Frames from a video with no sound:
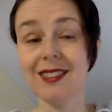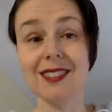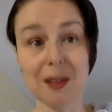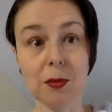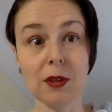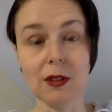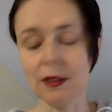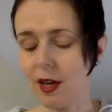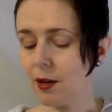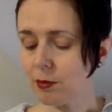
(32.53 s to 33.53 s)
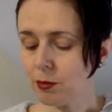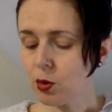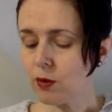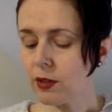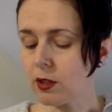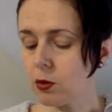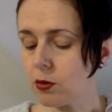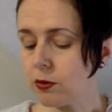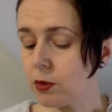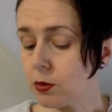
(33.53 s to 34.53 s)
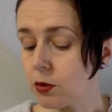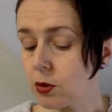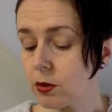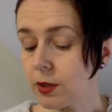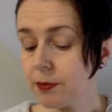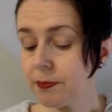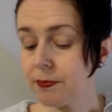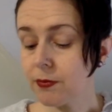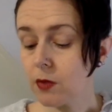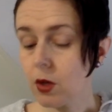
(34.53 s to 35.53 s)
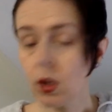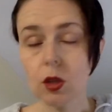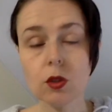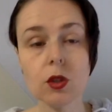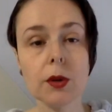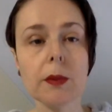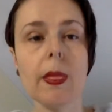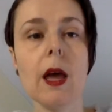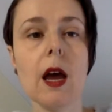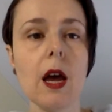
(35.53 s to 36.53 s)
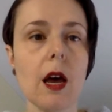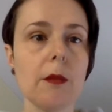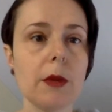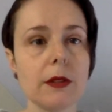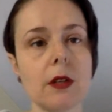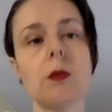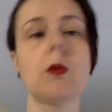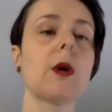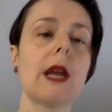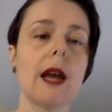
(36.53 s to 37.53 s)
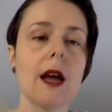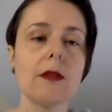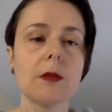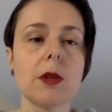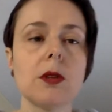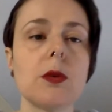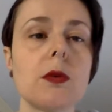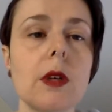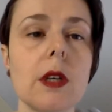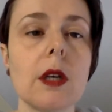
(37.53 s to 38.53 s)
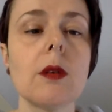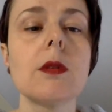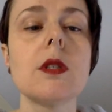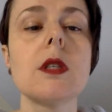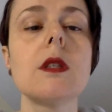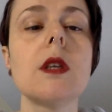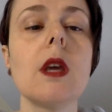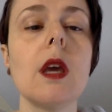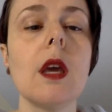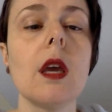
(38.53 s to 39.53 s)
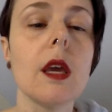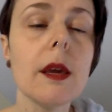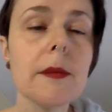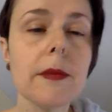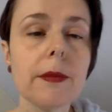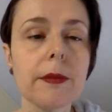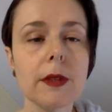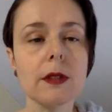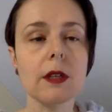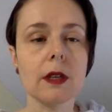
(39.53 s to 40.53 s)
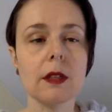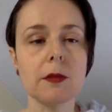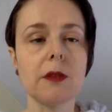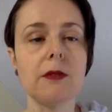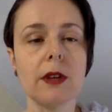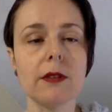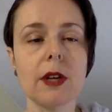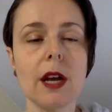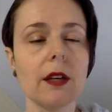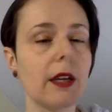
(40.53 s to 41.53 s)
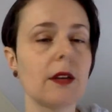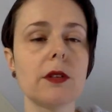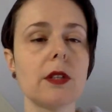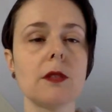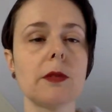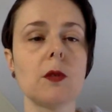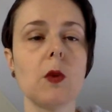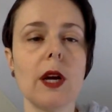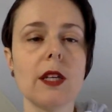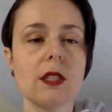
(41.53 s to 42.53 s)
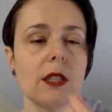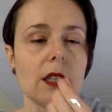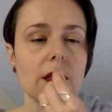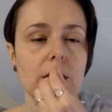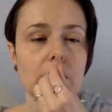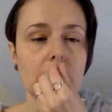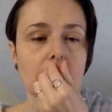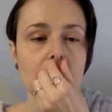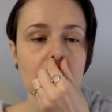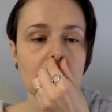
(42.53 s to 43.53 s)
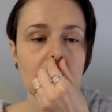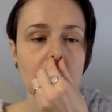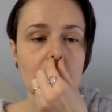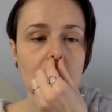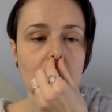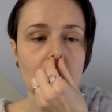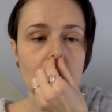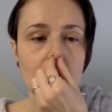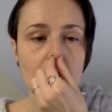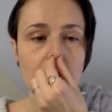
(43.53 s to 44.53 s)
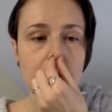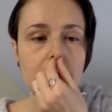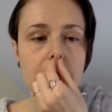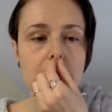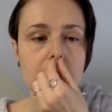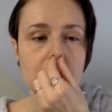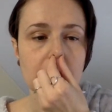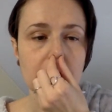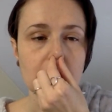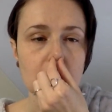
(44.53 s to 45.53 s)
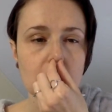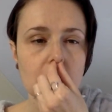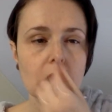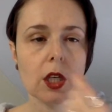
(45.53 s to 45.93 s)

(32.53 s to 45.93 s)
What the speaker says: Something like that. More of like an overview of jewelry. So I'll start with what I have in my nose right now, which is it's my favorite. I can't really explain why. I just think it's so unique looking. It's like a pincher.